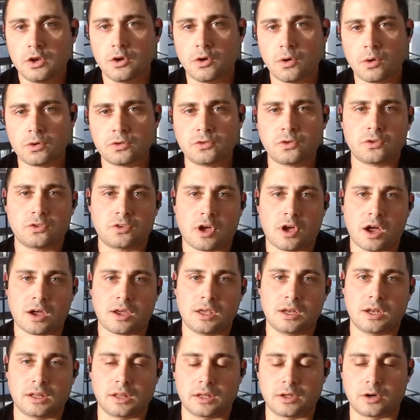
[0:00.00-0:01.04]
You're also
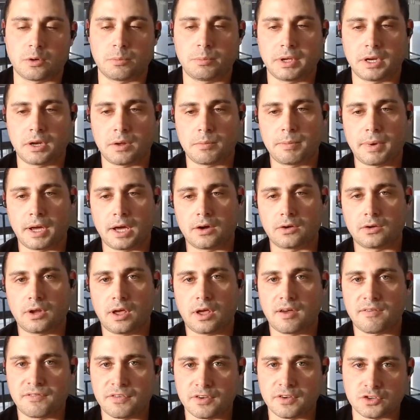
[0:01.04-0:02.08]
talking a little bit about
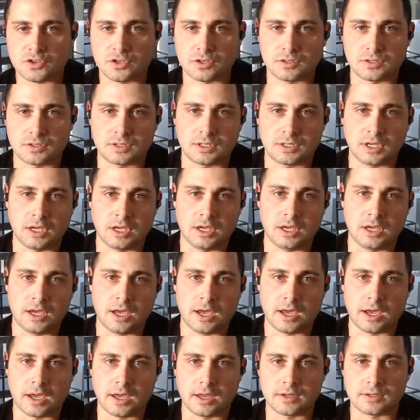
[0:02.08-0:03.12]
efficiency
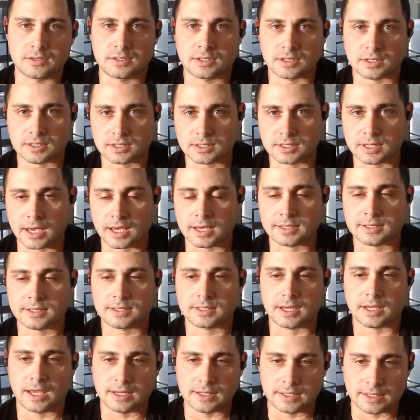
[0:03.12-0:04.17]
and
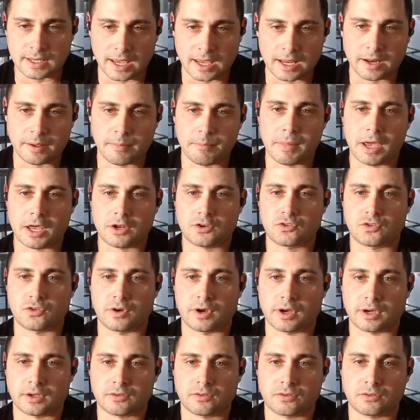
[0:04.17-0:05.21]
success and data
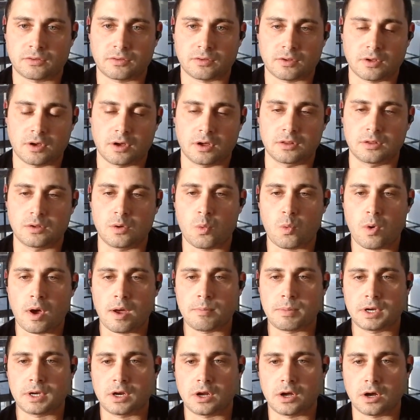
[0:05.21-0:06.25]
metrics on the
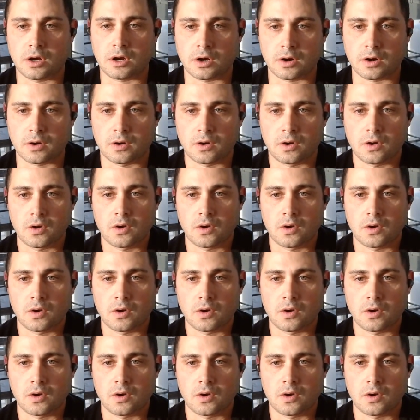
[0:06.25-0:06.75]
webinar.